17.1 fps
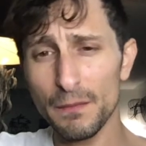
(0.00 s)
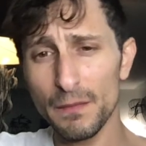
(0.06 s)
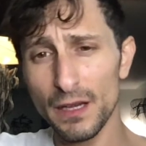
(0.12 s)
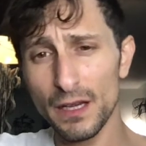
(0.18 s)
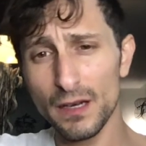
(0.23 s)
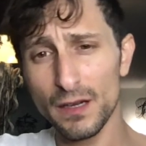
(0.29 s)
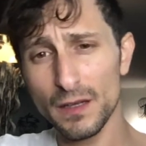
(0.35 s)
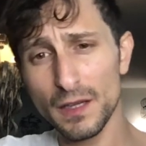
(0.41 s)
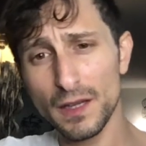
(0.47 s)

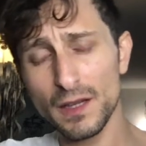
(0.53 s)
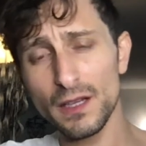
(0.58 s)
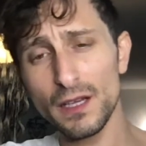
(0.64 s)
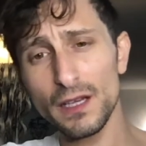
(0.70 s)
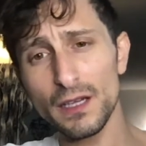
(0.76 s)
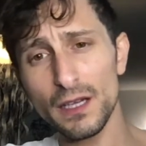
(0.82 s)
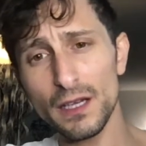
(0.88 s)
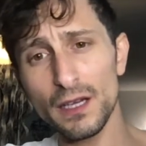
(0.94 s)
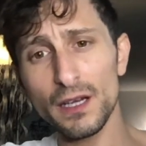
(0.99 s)
in the
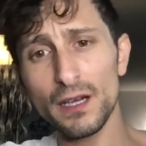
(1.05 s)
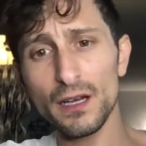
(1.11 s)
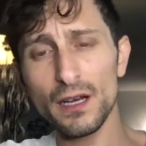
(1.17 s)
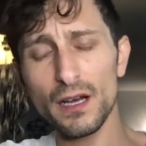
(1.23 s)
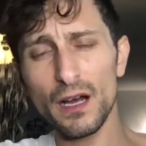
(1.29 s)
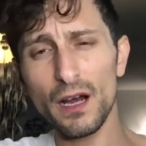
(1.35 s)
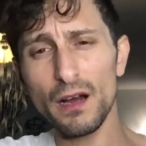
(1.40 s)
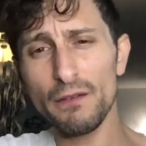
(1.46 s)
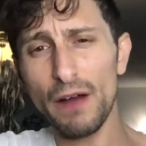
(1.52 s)
thinking
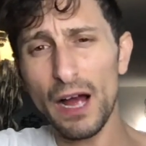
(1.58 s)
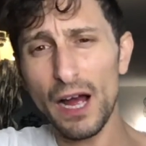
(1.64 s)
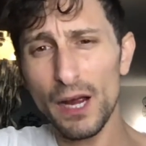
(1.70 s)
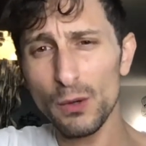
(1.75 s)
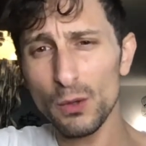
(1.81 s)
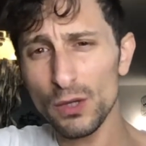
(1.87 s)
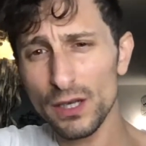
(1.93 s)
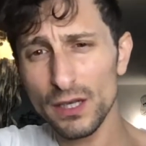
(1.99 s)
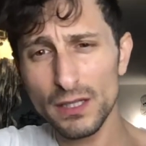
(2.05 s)
of, I
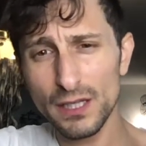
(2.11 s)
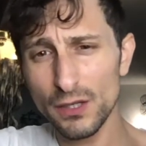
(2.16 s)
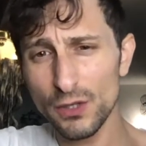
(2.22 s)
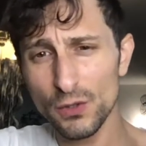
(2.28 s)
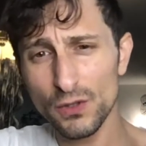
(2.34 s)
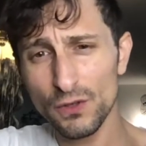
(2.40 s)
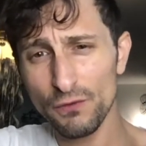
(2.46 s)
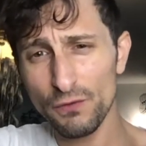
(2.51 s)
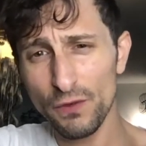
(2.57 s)
will continue
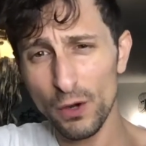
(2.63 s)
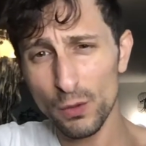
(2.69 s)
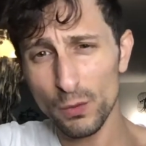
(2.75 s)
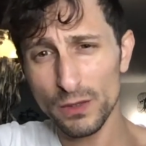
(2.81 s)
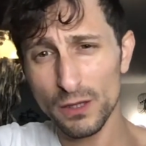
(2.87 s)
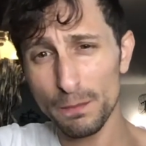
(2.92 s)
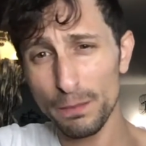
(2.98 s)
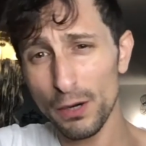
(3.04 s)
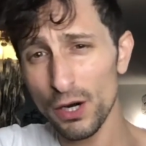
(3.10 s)
to vote
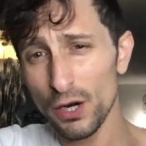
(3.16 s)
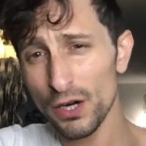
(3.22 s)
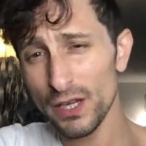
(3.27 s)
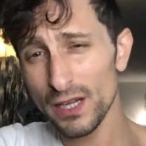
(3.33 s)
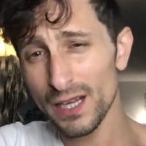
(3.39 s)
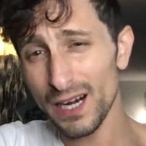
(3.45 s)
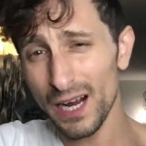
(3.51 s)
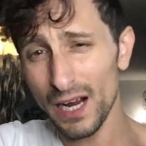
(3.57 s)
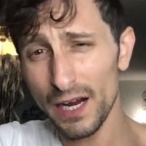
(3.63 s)
with the party
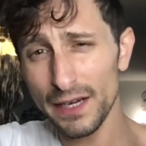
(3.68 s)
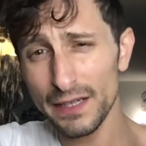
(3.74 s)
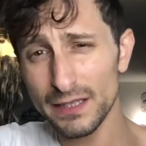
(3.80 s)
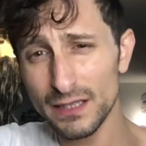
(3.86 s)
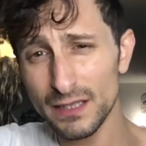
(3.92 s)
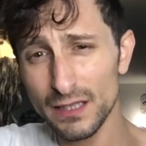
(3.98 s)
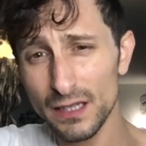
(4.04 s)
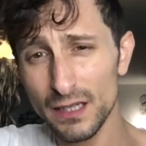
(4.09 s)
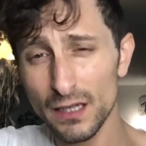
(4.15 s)
that I
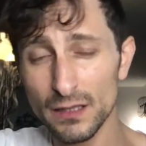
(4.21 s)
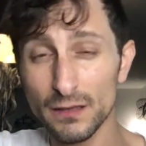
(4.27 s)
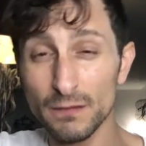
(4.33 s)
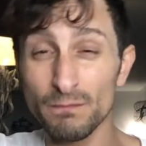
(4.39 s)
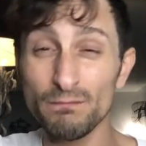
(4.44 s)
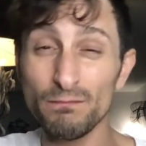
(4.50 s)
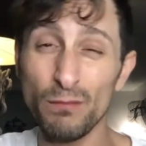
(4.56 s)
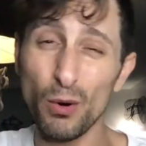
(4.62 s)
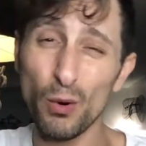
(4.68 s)
see as
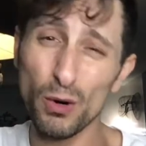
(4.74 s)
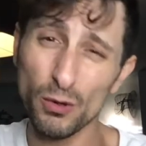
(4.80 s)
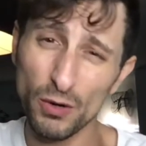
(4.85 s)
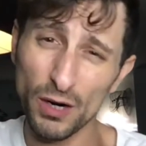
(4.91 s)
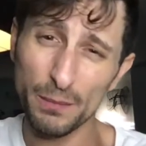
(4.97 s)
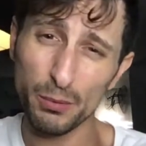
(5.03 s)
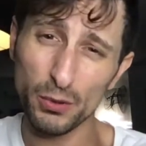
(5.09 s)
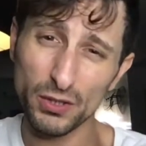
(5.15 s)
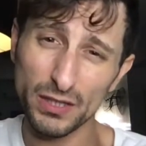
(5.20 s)
more
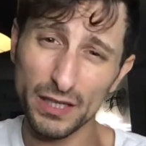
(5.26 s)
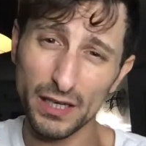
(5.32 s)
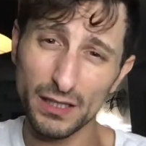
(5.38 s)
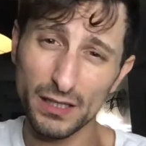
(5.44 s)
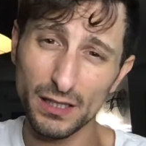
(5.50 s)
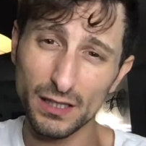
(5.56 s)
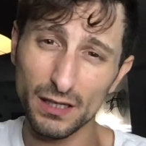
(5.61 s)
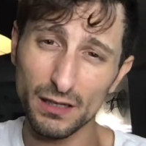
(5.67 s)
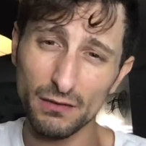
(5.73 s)

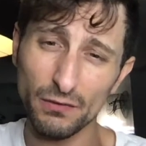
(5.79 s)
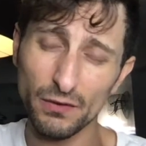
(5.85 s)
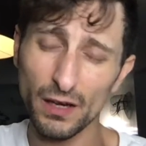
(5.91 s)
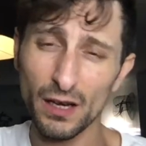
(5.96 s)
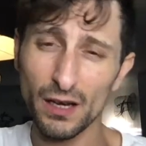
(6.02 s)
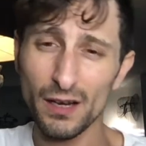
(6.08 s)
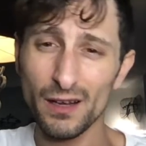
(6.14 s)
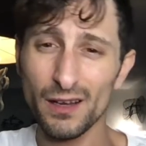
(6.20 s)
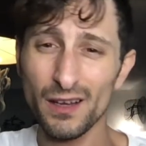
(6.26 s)
representative,
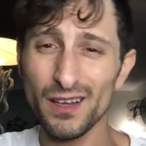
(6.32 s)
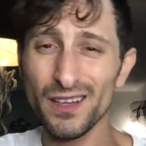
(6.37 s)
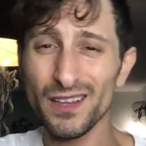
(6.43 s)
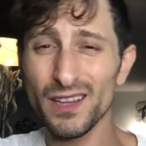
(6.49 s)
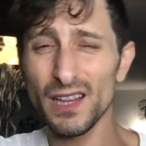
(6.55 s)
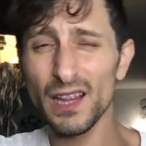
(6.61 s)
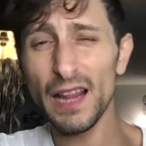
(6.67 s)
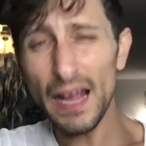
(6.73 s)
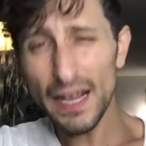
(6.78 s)

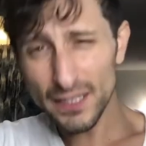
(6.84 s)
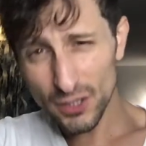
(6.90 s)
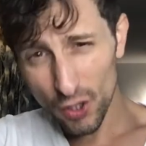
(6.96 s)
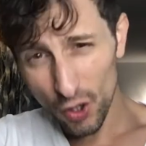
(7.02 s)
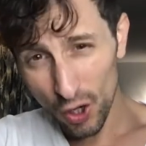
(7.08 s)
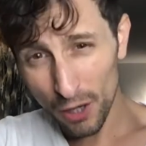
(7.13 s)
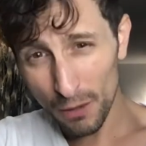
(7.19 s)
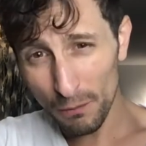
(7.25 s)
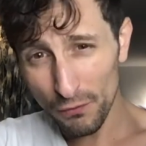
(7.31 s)
less
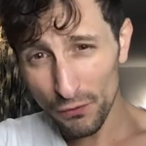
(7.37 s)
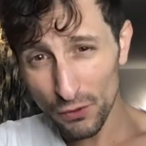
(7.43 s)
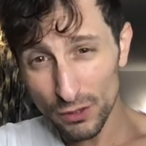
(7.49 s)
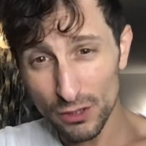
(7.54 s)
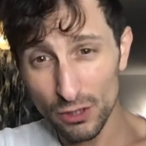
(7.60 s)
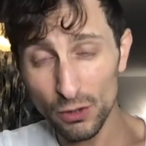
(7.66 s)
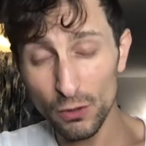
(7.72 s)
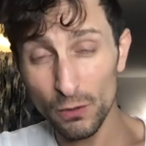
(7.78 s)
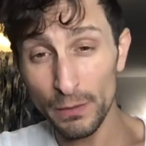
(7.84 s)
harmful
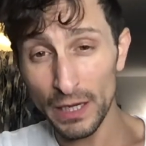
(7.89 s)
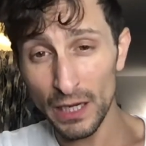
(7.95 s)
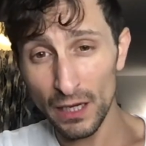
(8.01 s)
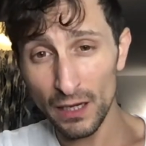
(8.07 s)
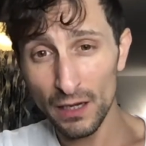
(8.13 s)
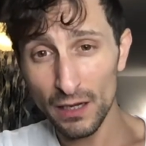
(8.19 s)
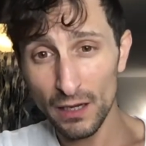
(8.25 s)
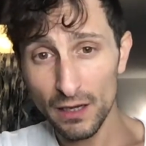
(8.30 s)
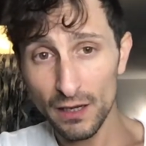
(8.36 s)
to me,
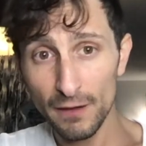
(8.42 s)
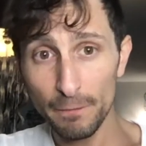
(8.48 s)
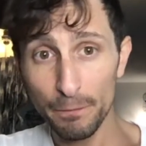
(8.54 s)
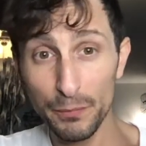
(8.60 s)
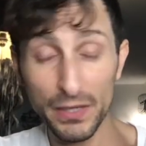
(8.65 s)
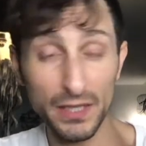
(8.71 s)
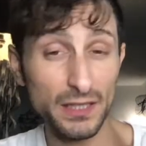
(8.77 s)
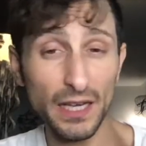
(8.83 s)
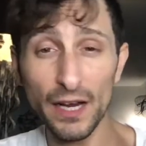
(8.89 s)

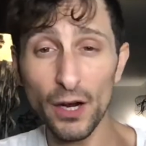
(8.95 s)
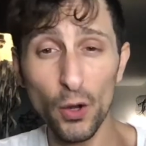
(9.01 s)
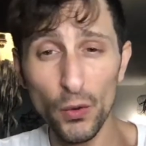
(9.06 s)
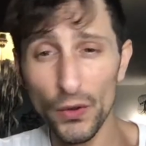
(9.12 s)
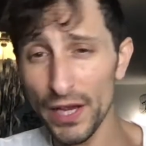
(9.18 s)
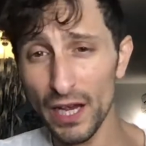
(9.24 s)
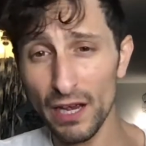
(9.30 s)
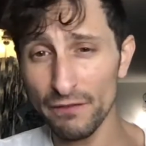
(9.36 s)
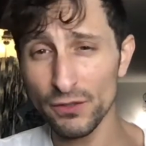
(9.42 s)
because I
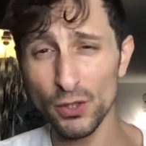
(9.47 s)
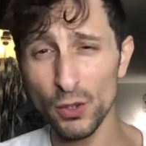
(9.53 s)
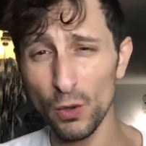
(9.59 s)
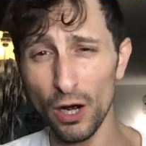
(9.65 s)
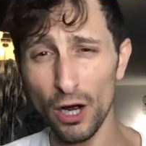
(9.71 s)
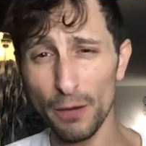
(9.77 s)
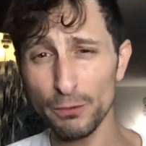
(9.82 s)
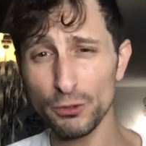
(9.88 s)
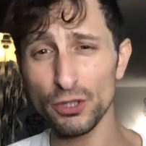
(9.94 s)
only have two
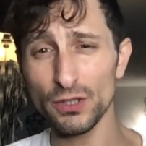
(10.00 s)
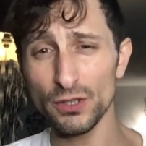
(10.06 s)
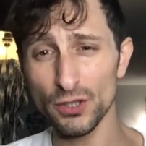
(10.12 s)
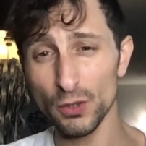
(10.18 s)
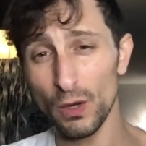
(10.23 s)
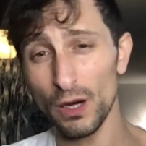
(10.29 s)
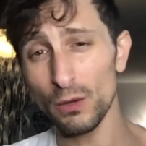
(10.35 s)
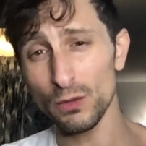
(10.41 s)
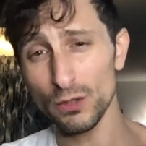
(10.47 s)
options,
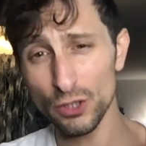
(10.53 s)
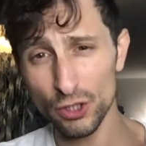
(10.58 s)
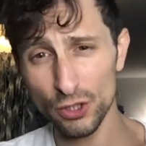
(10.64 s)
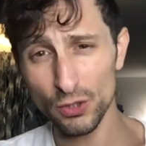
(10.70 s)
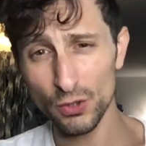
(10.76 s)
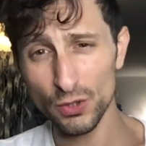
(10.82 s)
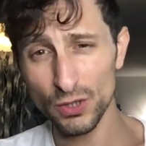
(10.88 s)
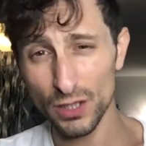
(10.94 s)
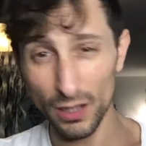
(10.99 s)
so I will
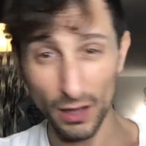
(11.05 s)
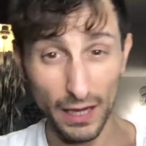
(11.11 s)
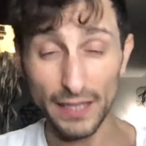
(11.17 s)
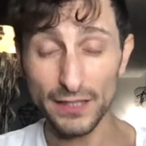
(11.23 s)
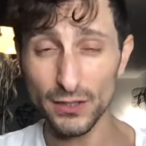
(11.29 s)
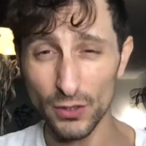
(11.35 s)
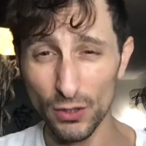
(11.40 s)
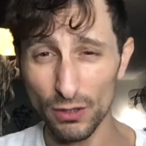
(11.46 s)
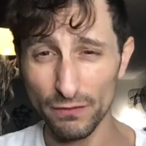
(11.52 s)
choose the
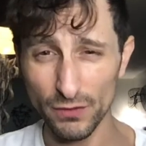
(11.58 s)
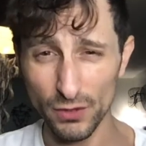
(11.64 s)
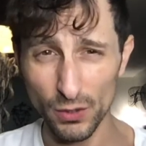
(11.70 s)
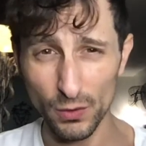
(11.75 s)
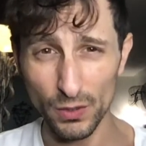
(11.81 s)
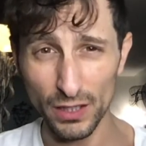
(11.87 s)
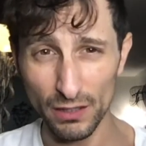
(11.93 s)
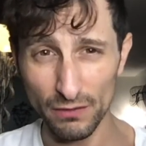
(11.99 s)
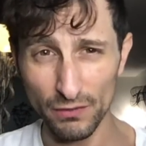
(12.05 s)
lesser of two
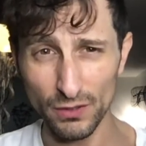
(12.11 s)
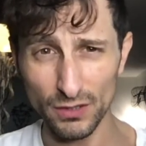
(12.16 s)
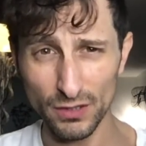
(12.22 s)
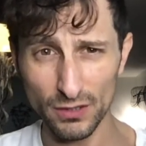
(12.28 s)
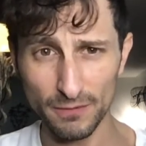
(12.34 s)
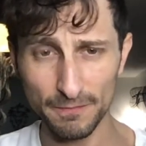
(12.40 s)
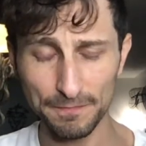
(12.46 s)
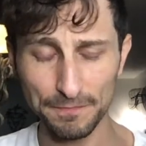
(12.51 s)
evils.